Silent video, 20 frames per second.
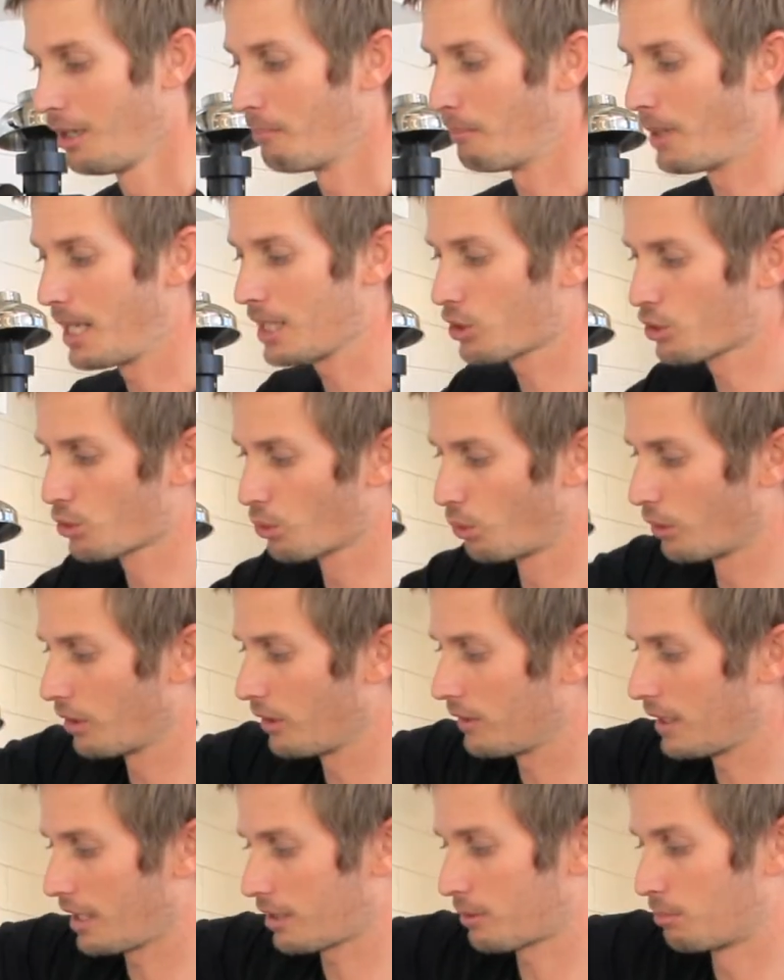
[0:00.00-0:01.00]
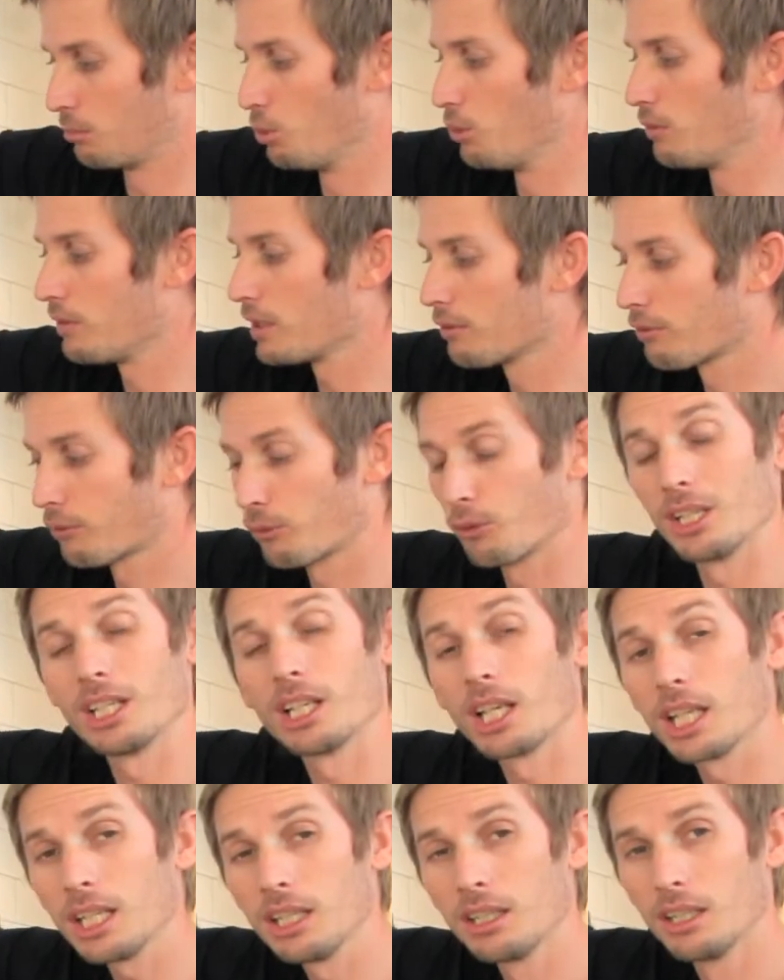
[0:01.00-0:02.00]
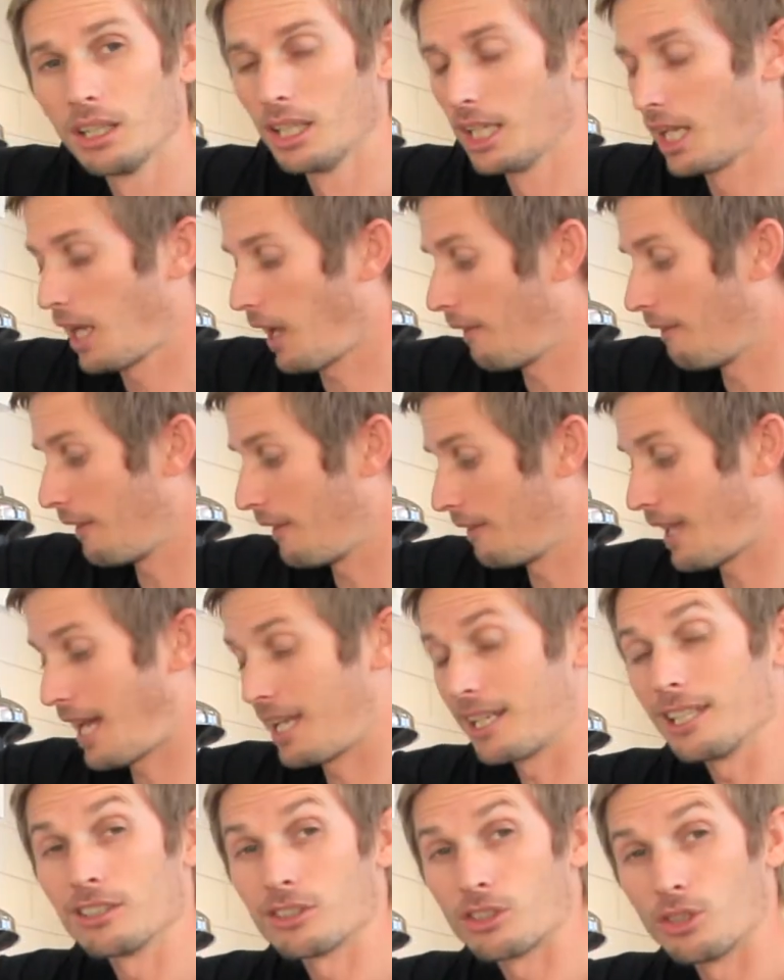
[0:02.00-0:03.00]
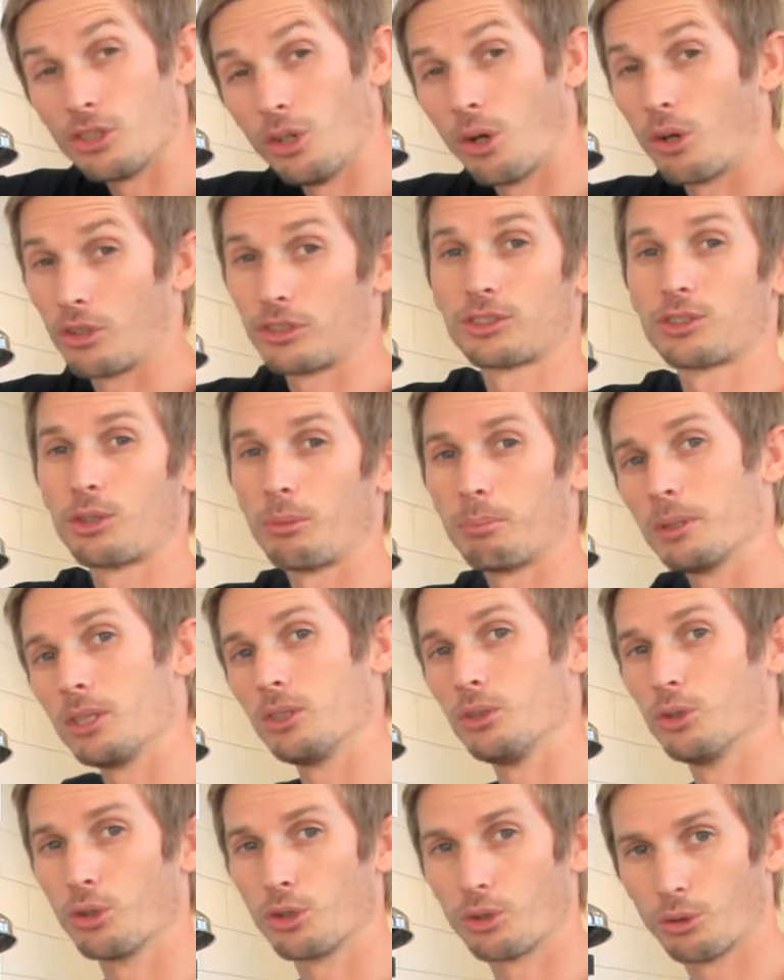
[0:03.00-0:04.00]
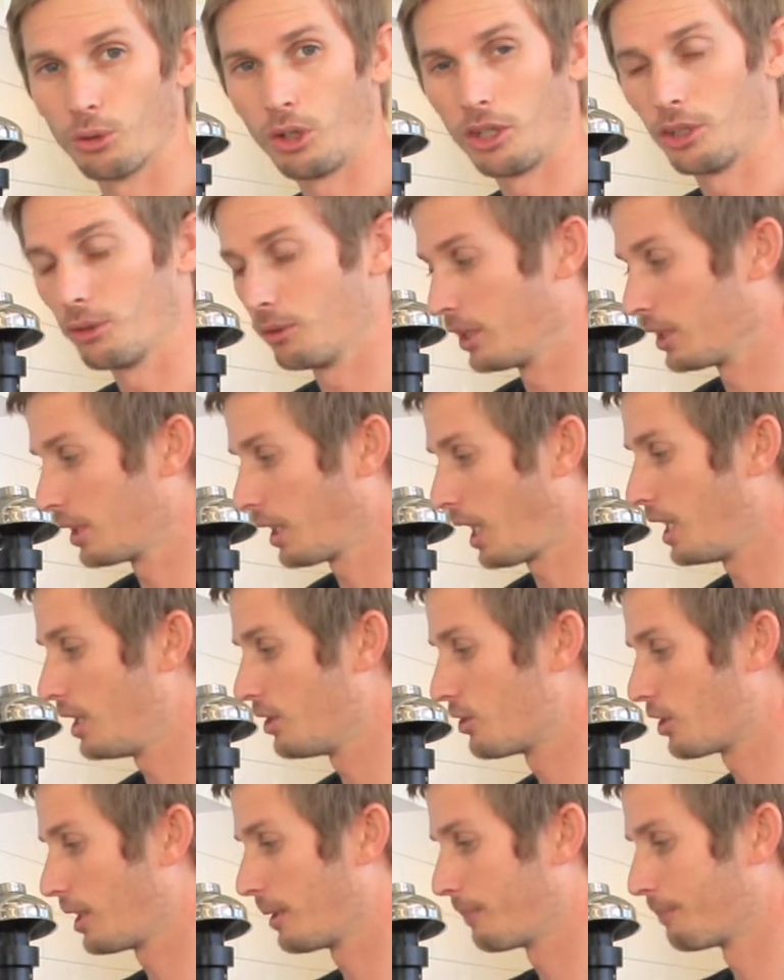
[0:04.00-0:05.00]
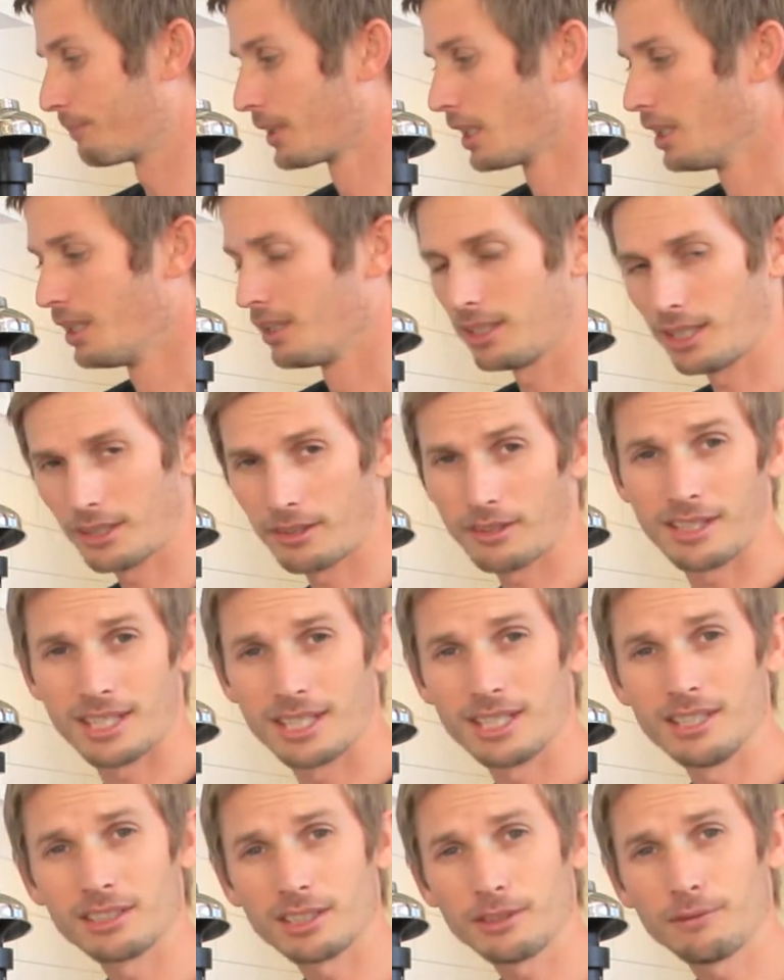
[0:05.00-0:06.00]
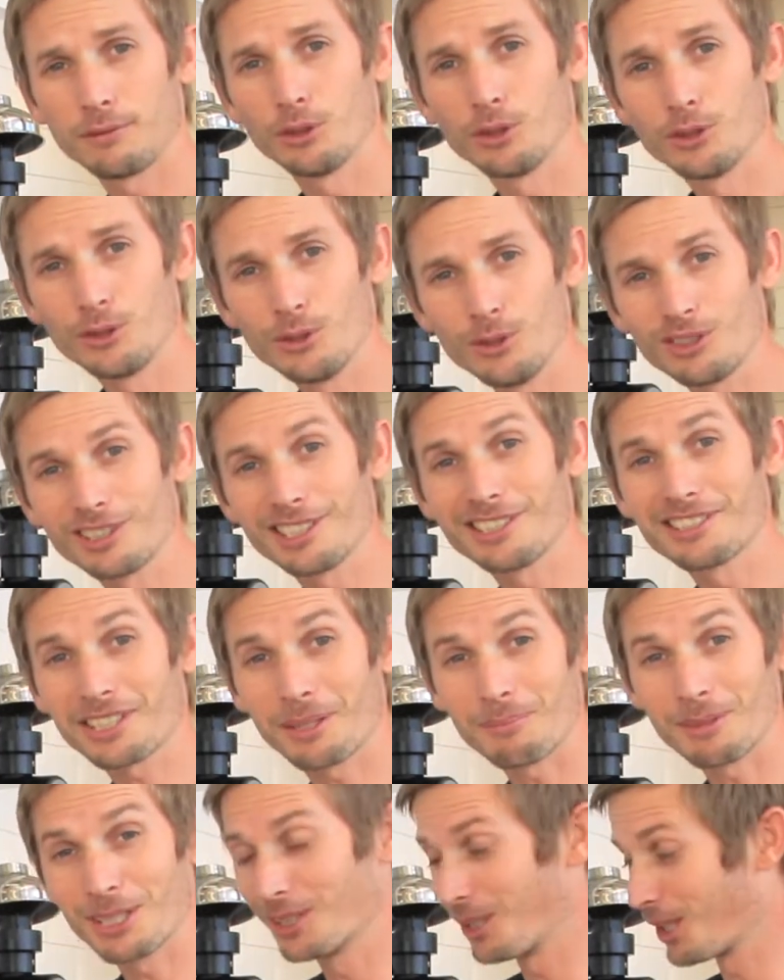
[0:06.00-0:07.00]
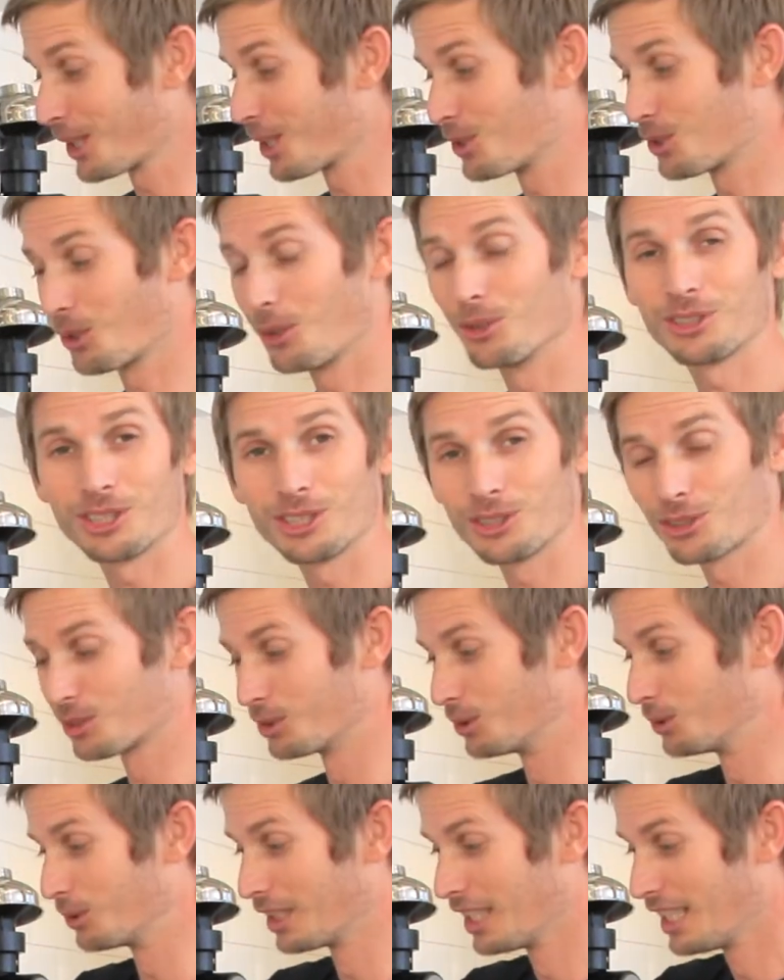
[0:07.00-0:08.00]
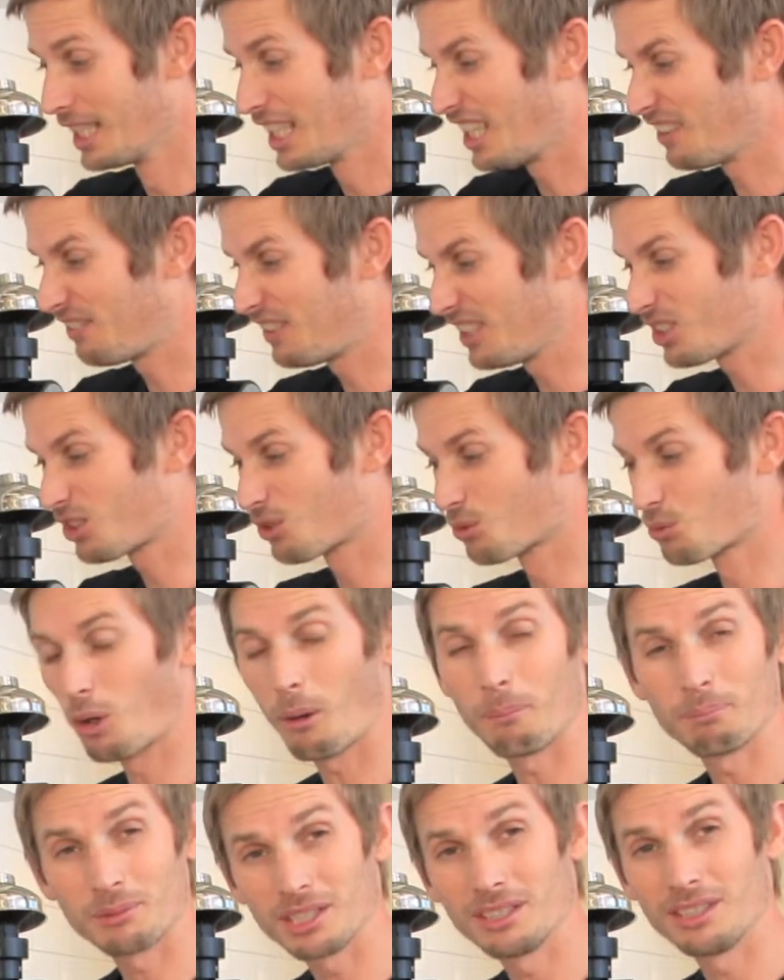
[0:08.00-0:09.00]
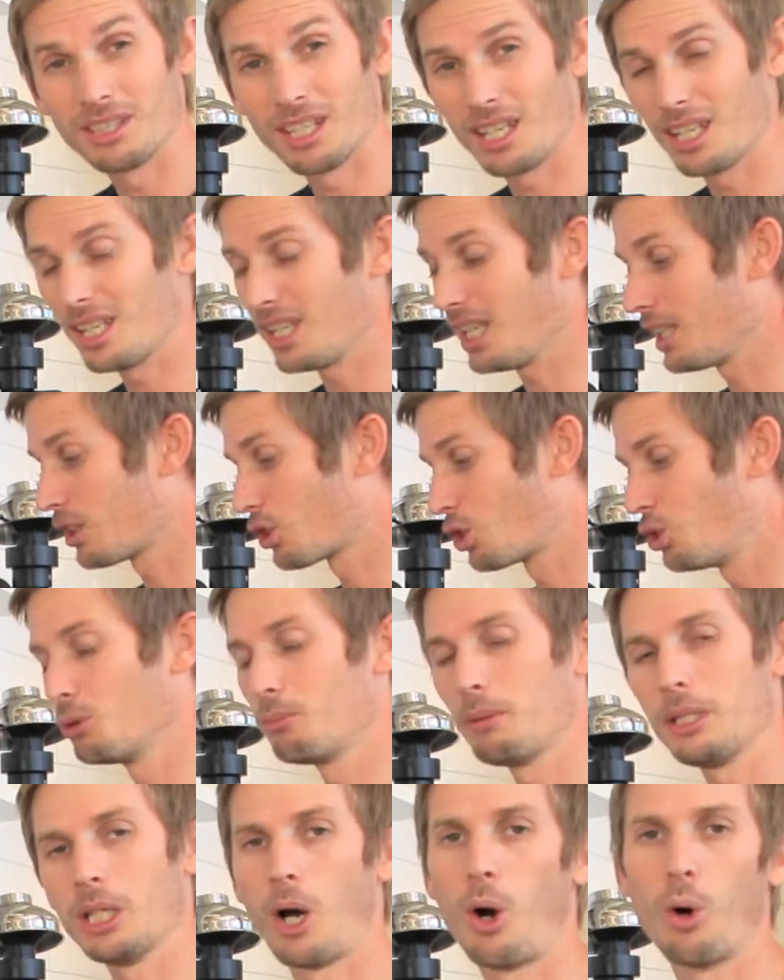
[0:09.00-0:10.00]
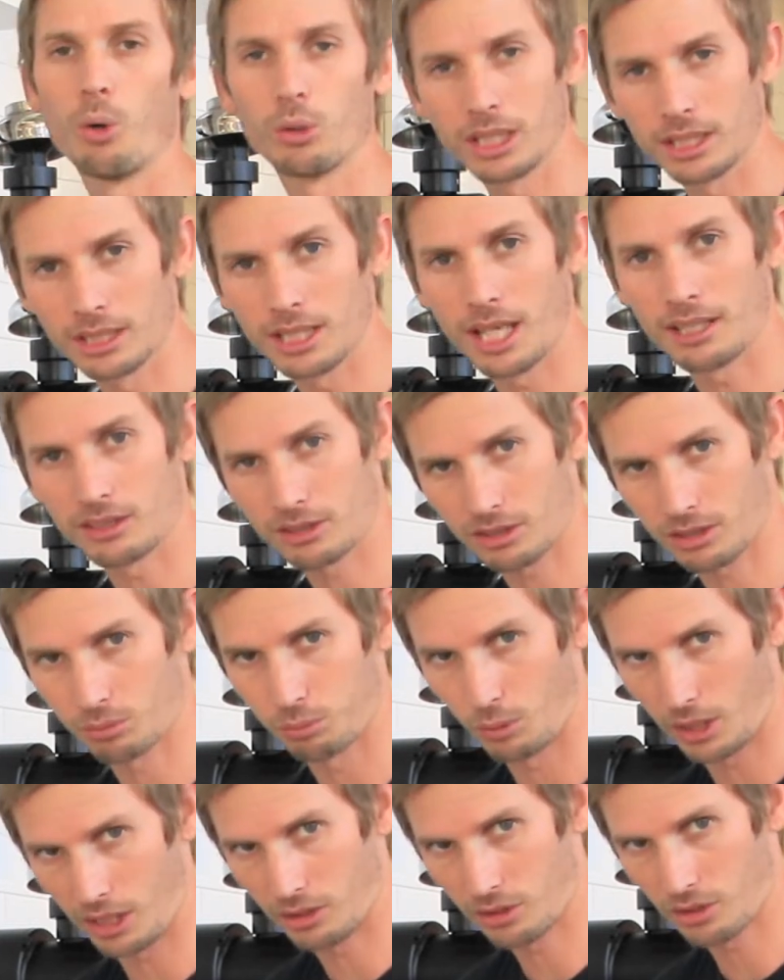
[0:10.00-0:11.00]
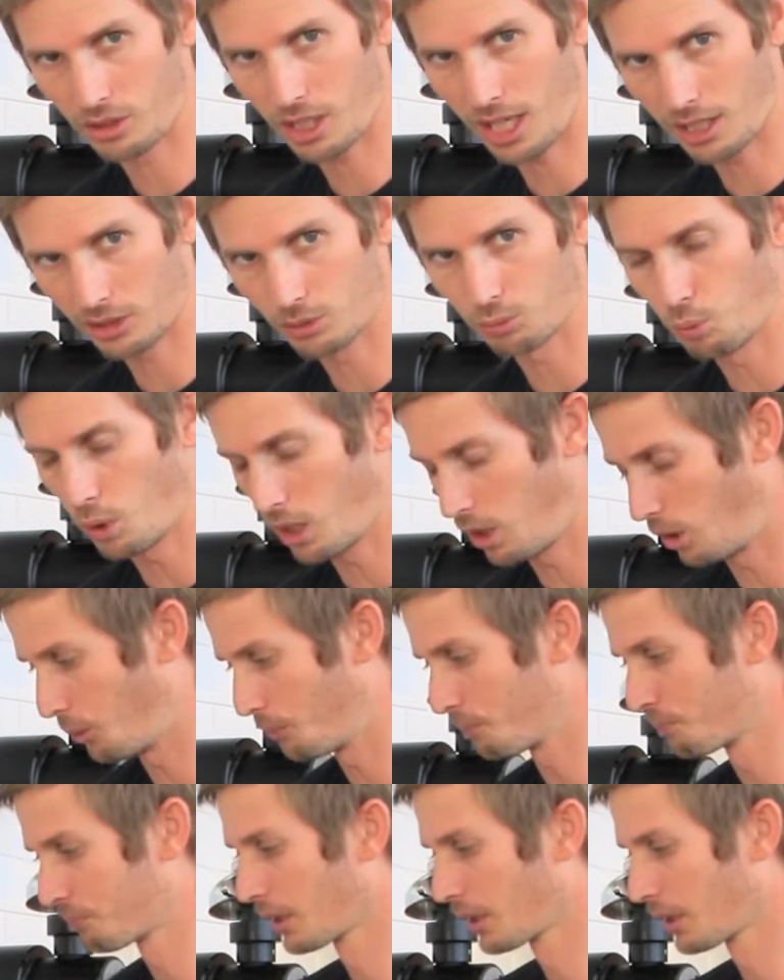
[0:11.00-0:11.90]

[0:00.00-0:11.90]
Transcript: Make sure that that's moving freely and that that is not stopping your grinder engaging. The other thing is if you're using something like a dosing tool, if it's dropped in there, it could be holding that switch as well.